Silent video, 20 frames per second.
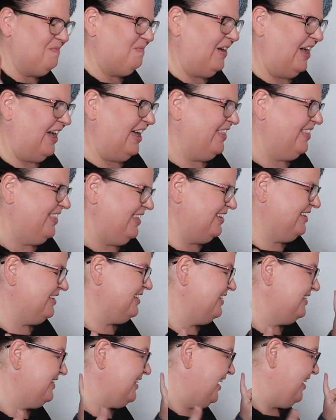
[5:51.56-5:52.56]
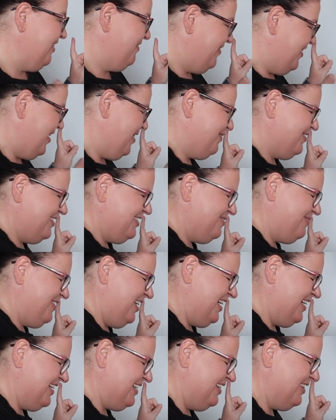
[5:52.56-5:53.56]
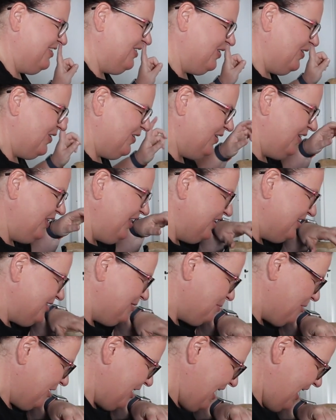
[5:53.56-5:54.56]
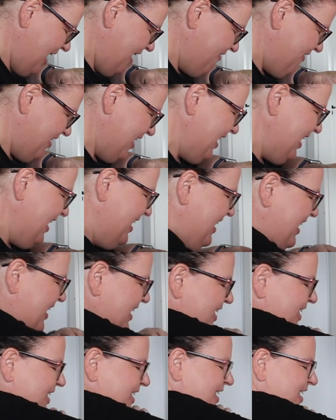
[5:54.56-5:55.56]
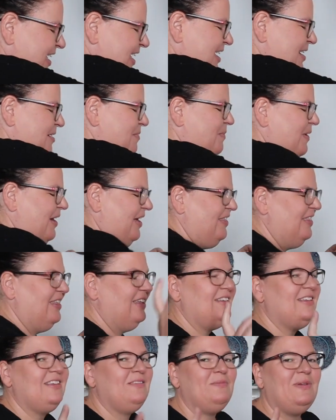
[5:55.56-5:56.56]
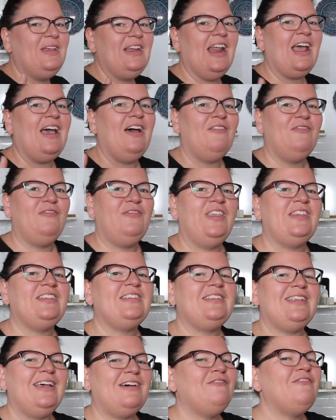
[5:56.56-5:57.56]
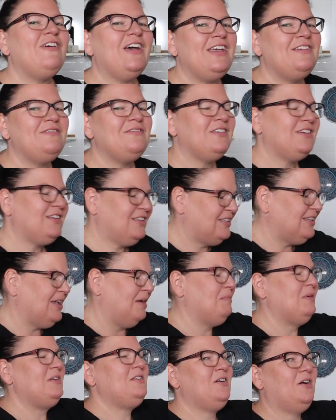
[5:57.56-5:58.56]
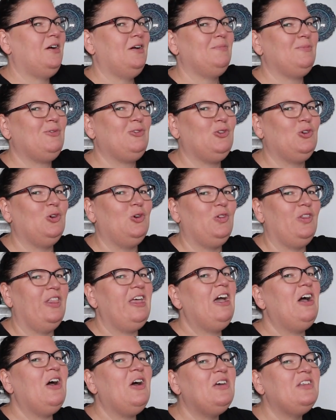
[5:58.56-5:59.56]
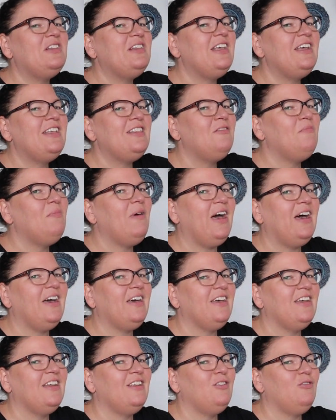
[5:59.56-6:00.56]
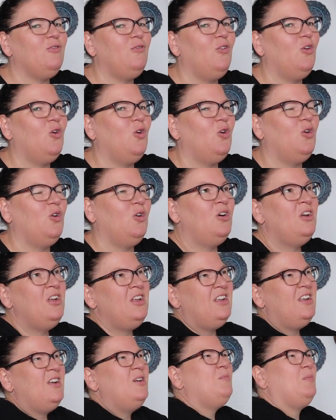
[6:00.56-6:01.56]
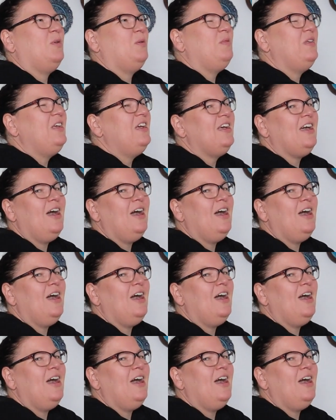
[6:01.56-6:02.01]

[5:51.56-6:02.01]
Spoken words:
But this is our farmer's market haul. It's pretty heavy, but this is our favourite summertime stall. They're only at the market for probably